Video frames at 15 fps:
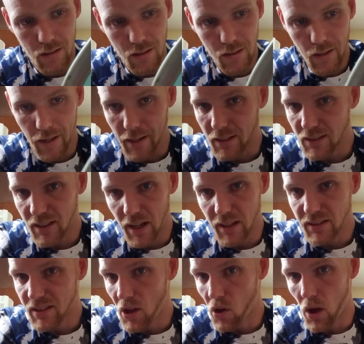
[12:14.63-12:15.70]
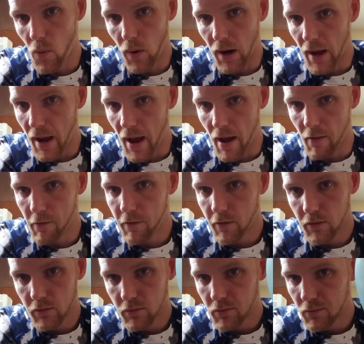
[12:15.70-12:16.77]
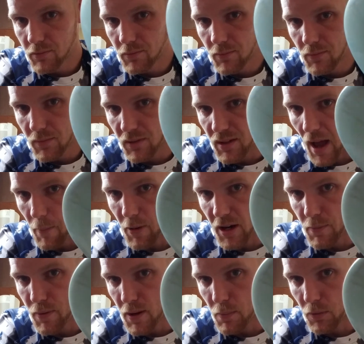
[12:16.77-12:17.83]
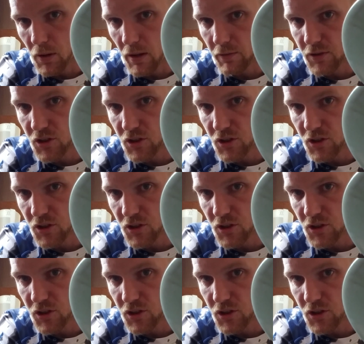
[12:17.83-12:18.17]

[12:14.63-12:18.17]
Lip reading: Like I said, it's the only one I have. Not many people have